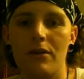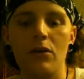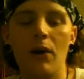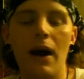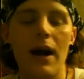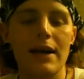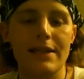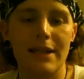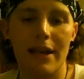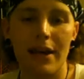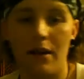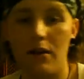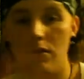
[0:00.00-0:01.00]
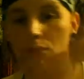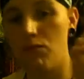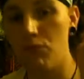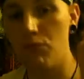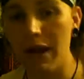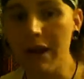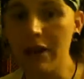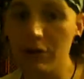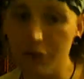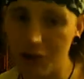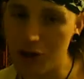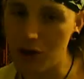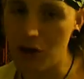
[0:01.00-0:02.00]
has a radio
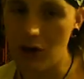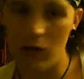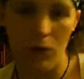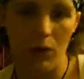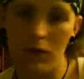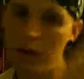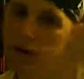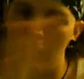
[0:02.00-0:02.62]
show,